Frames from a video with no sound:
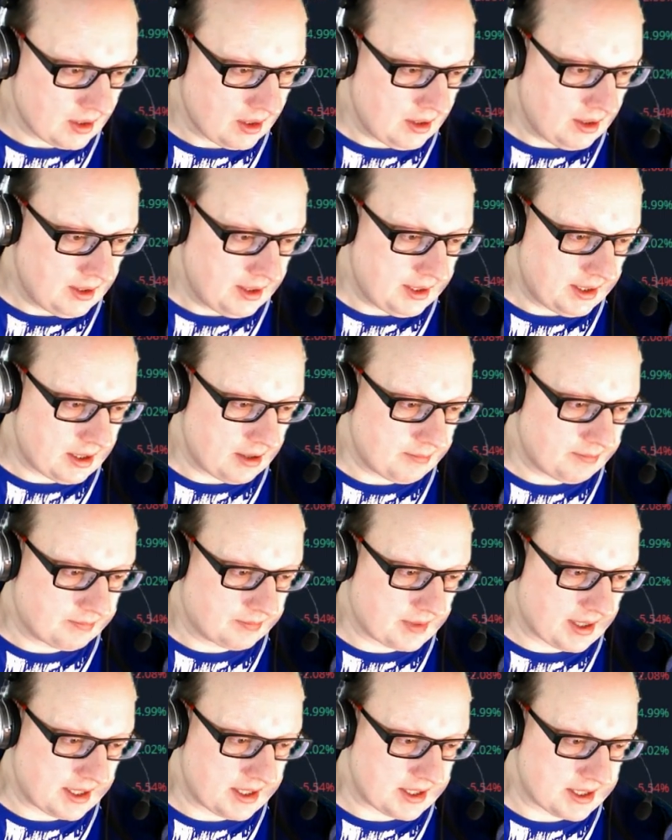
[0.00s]

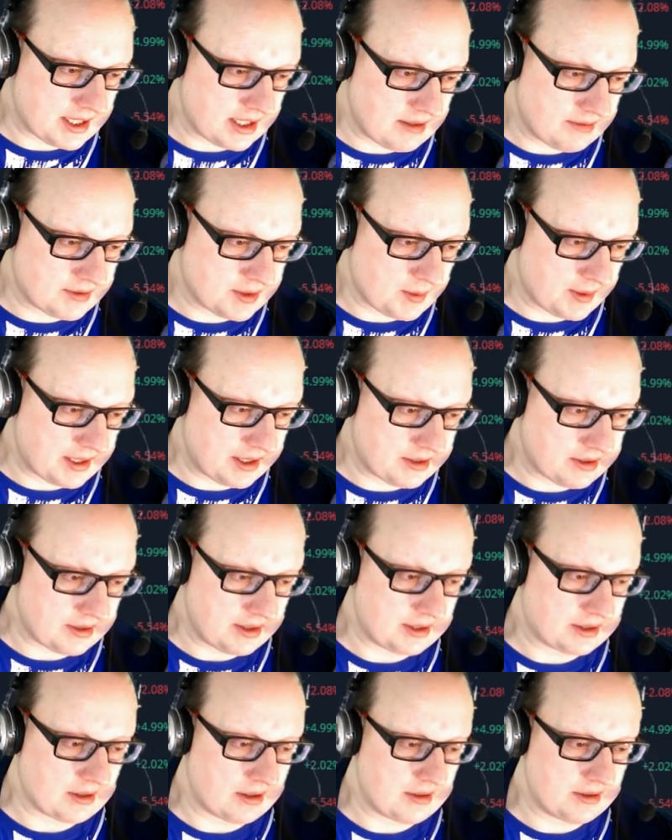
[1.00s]
get yourself $20,
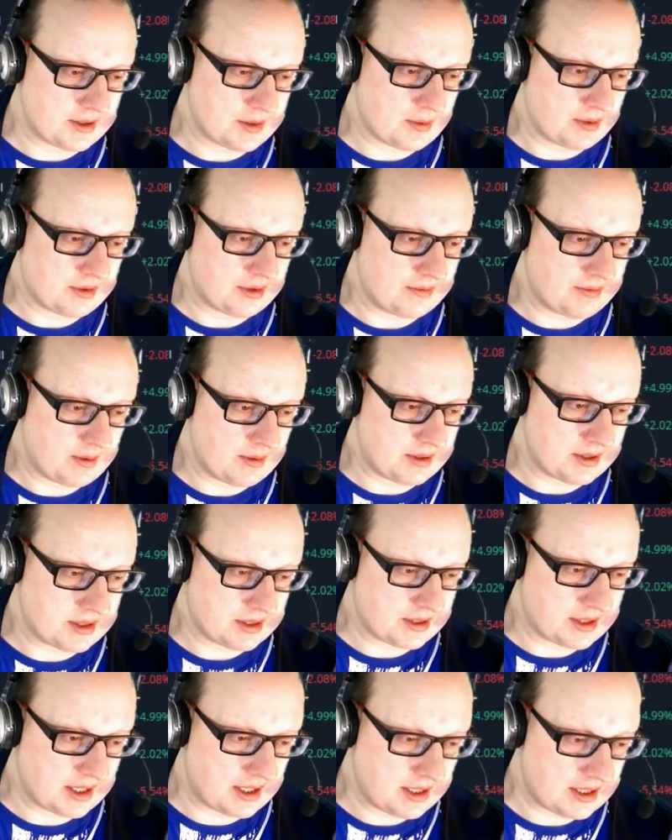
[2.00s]
$30 worth of
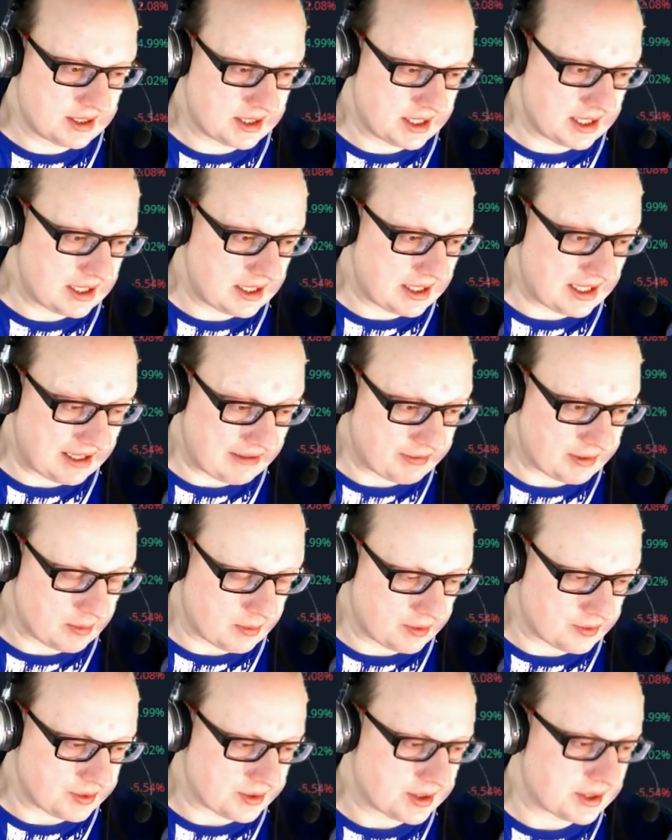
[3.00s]
USDT if you
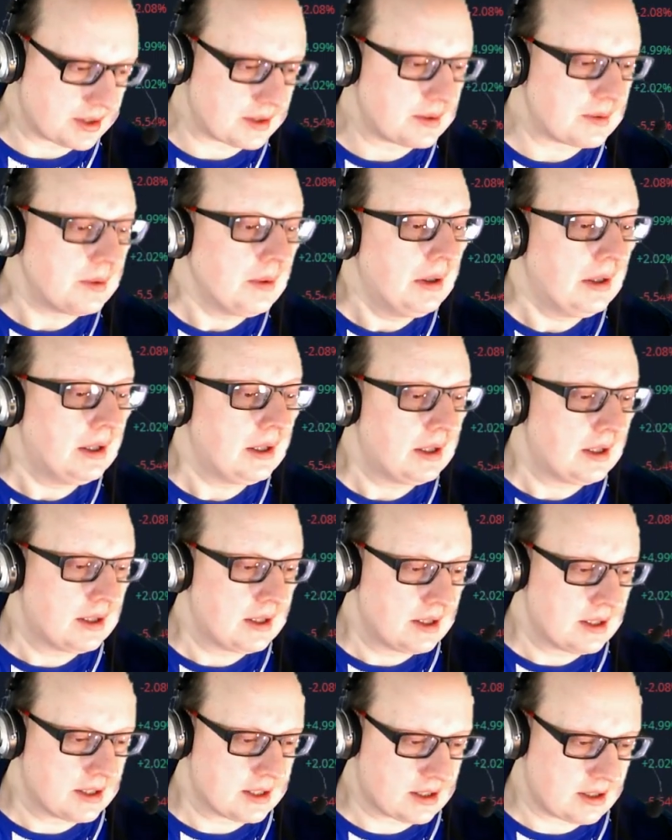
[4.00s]
want to.
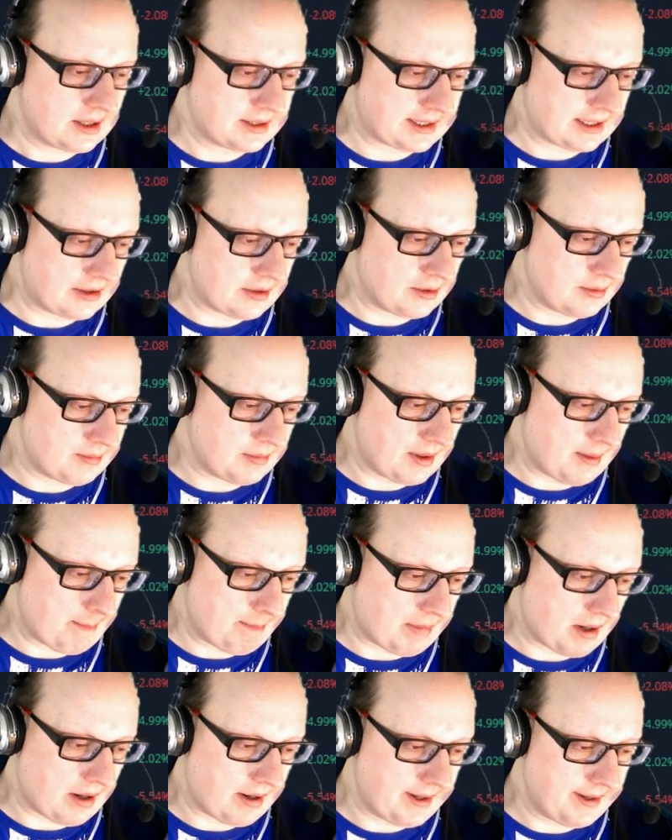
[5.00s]
Slide that up and
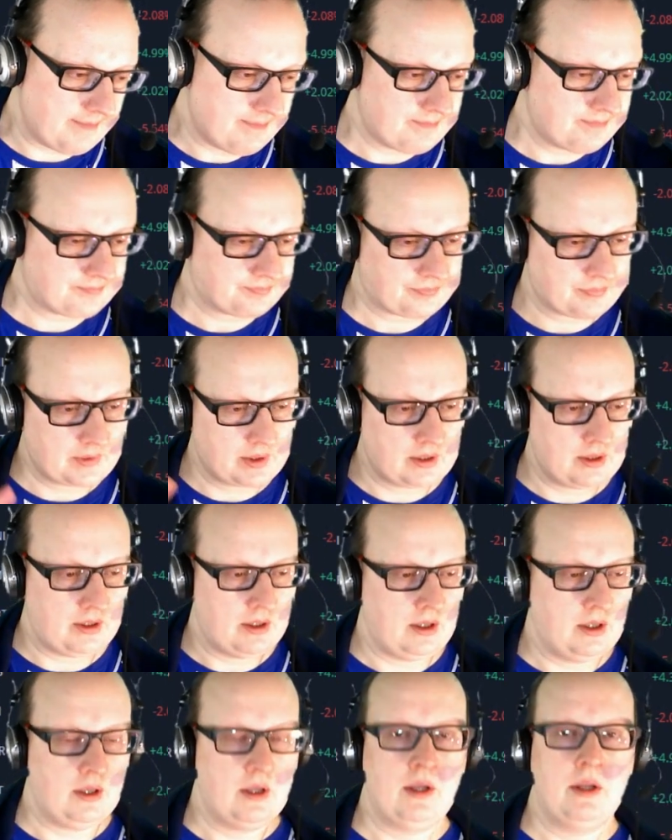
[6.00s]
buy.
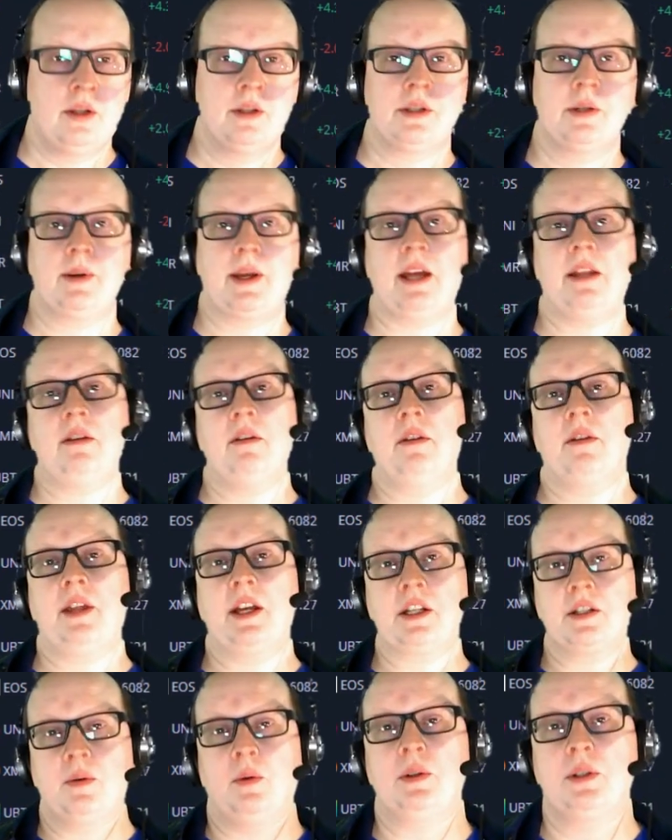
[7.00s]
So again,
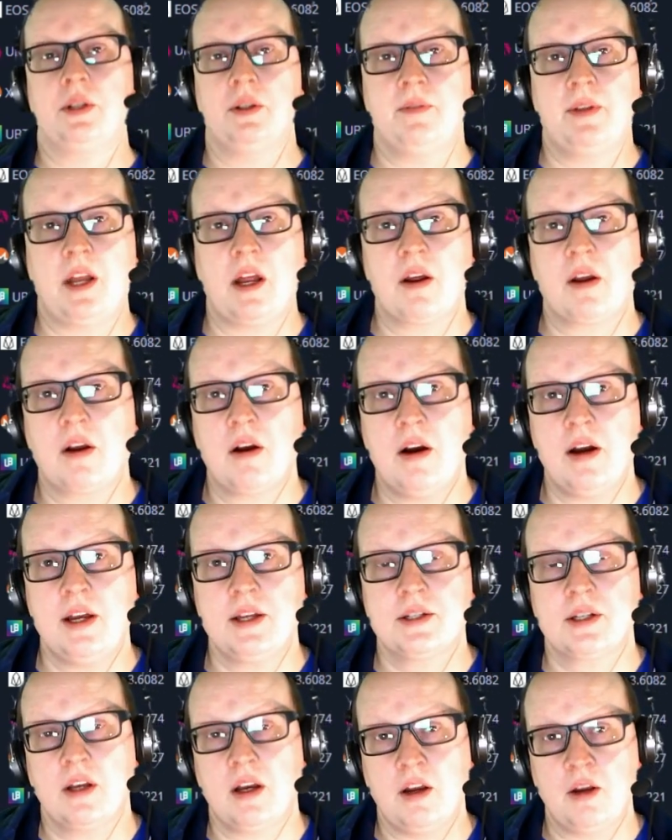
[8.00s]
thanks for watching the video,
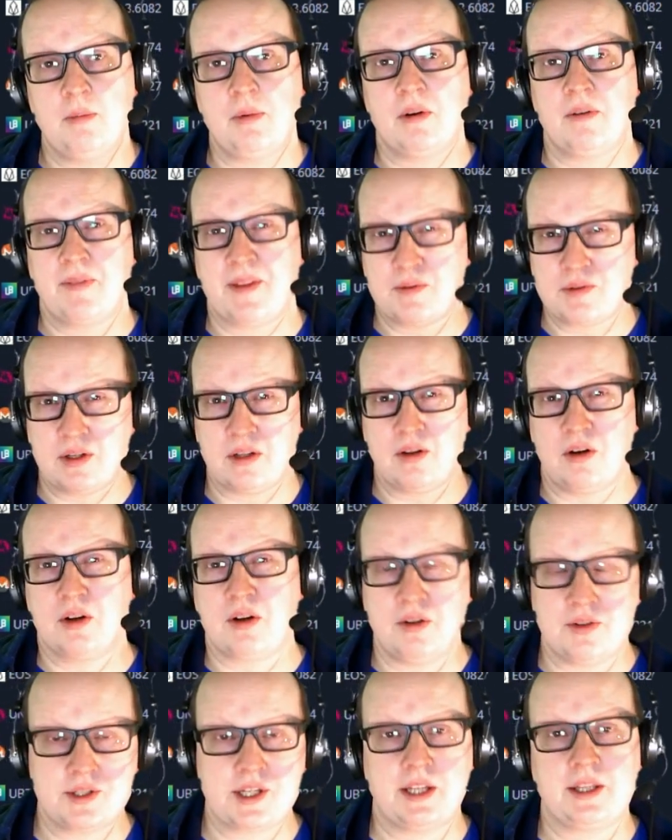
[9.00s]
guys. I hope there was a lot of
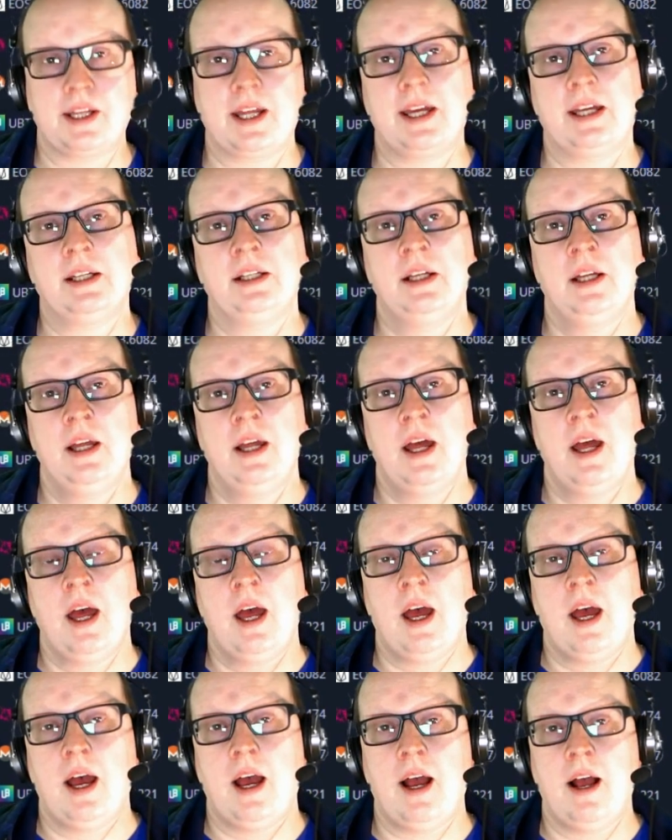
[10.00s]
content there.
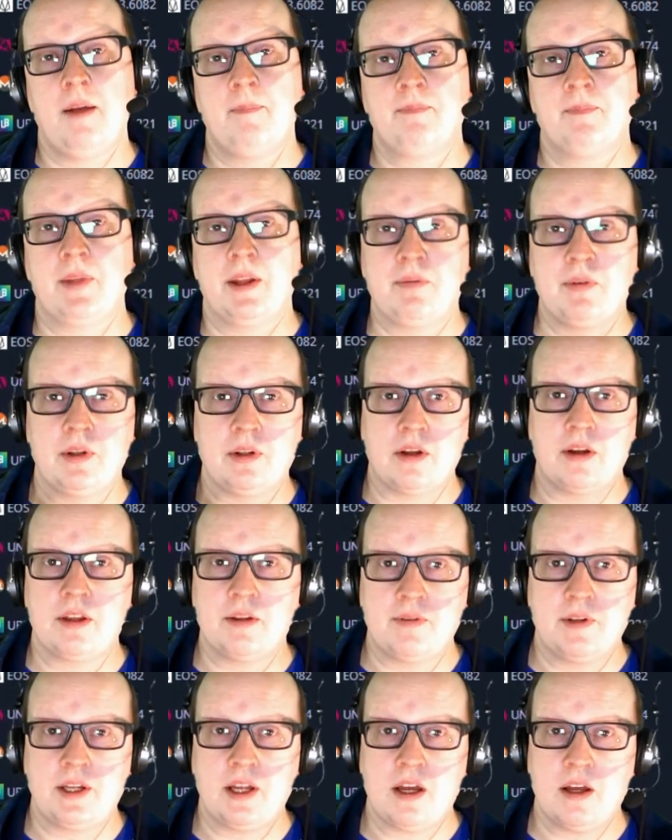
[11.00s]
If you like the
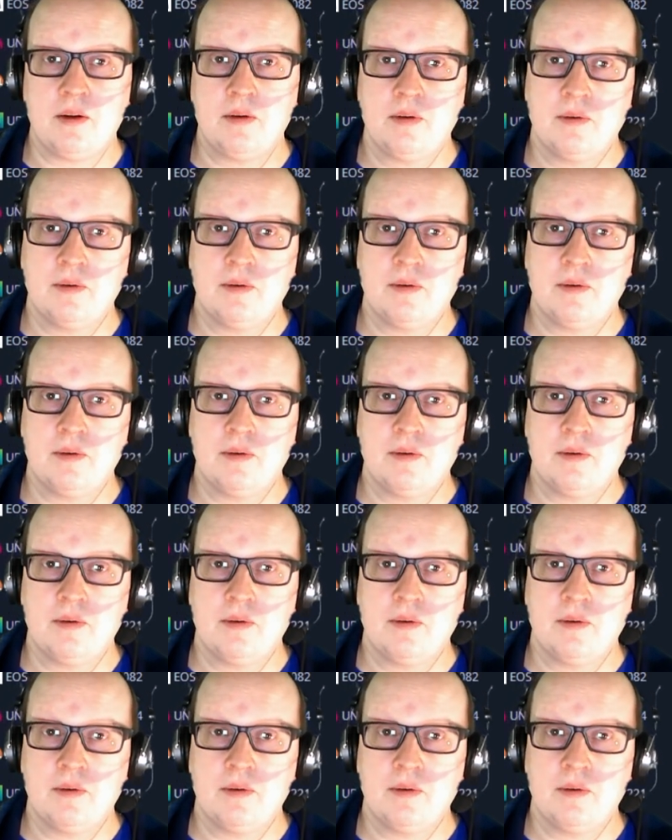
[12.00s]
video,